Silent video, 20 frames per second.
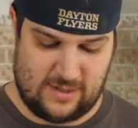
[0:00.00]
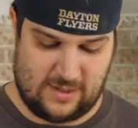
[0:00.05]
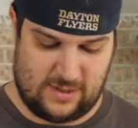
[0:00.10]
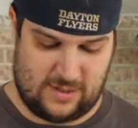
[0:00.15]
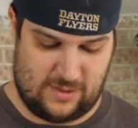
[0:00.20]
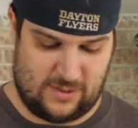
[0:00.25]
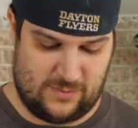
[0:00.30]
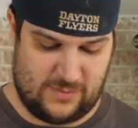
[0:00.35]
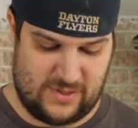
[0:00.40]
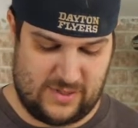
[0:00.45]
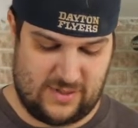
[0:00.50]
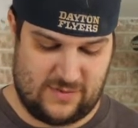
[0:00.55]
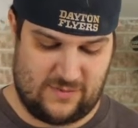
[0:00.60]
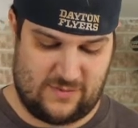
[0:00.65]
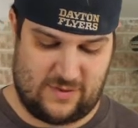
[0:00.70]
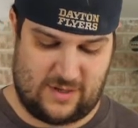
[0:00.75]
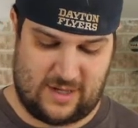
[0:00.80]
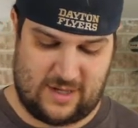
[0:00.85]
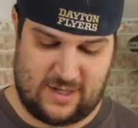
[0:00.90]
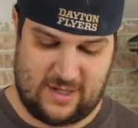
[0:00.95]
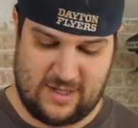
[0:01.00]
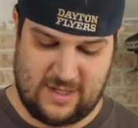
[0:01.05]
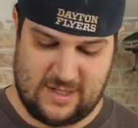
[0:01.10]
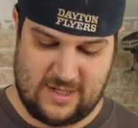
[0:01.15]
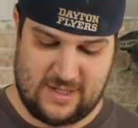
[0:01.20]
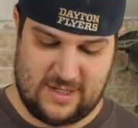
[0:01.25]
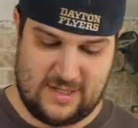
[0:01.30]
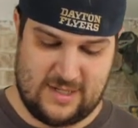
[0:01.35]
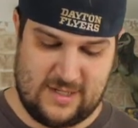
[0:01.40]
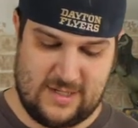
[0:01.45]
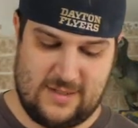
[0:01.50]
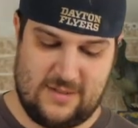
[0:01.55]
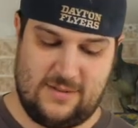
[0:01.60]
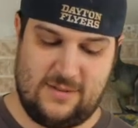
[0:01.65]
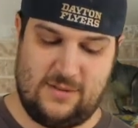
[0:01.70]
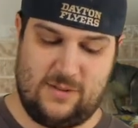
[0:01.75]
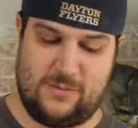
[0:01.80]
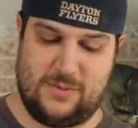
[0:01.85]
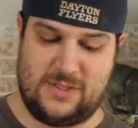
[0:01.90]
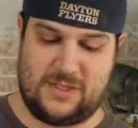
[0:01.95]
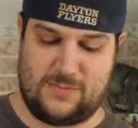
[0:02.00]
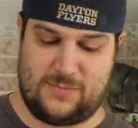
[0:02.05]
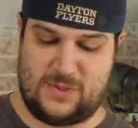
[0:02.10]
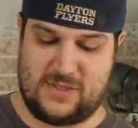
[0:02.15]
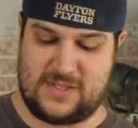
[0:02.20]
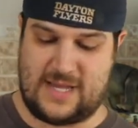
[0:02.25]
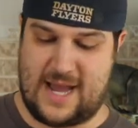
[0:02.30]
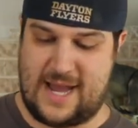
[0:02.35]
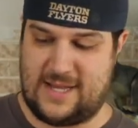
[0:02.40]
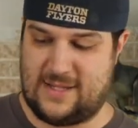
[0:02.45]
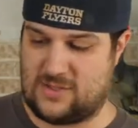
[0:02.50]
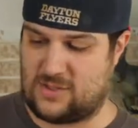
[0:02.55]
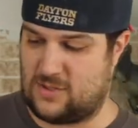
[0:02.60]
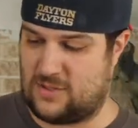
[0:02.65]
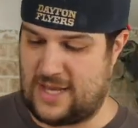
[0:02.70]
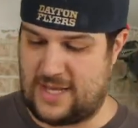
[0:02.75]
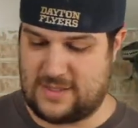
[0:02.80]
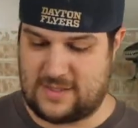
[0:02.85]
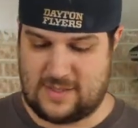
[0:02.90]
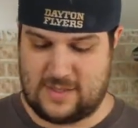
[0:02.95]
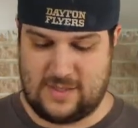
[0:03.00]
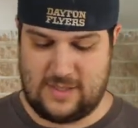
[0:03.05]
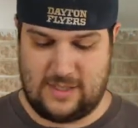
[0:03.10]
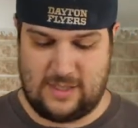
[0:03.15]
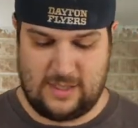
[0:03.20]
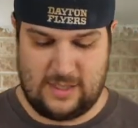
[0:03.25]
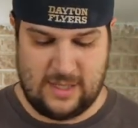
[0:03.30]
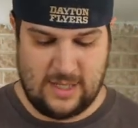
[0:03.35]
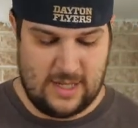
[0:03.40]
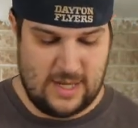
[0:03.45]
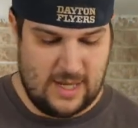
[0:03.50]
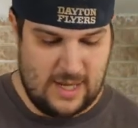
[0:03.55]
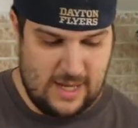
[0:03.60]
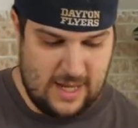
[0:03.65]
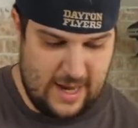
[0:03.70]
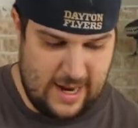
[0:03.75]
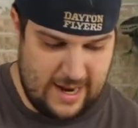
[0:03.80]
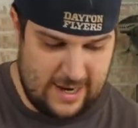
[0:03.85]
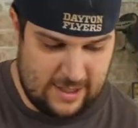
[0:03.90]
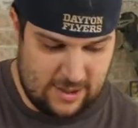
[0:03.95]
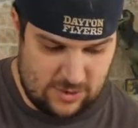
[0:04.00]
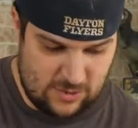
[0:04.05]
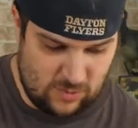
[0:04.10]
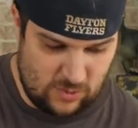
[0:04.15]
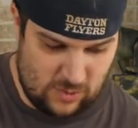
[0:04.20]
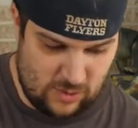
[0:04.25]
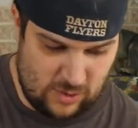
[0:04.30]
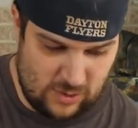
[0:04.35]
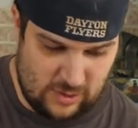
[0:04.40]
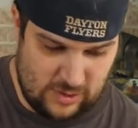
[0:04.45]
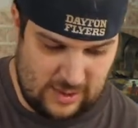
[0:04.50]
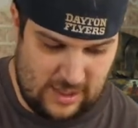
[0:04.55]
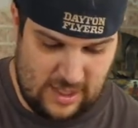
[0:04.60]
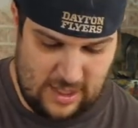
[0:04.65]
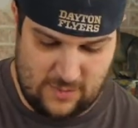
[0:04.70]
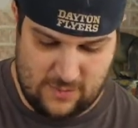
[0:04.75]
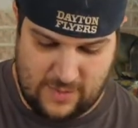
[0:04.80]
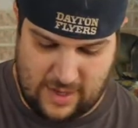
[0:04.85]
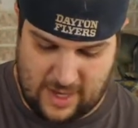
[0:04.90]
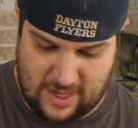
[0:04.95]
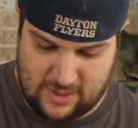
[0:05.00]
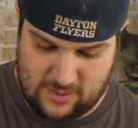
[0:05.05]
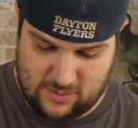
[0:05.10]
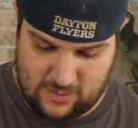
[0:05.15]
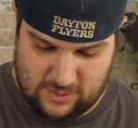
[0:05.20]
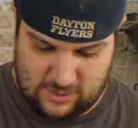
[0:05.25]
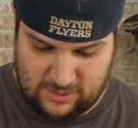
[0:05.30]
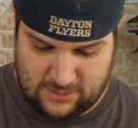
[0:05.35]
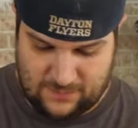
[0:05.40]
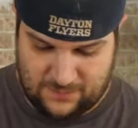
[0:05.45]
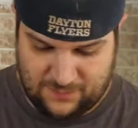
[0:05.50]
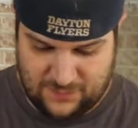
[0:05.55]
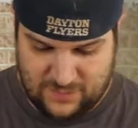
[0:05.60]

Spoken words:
a little bit of pizzazz. So that's the actual game manual.